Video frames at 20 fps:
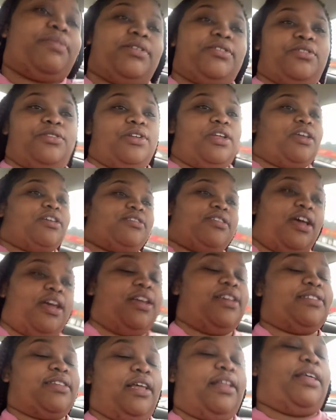my zodiac
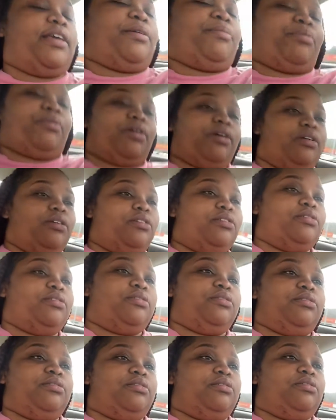sign is a Libra,
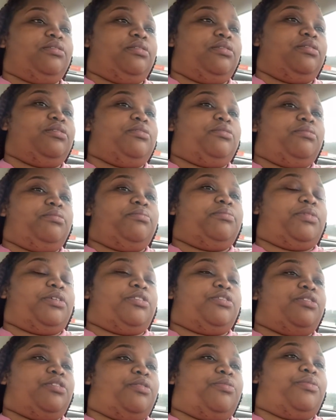
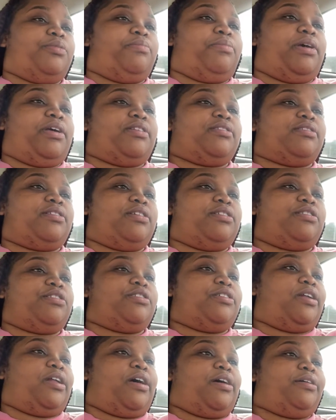but you know, we balance that
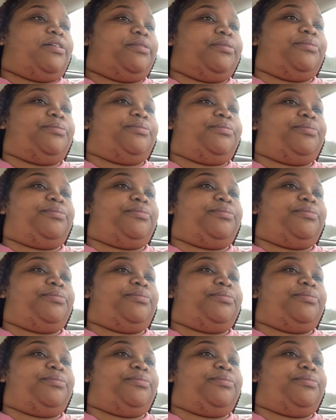shit out.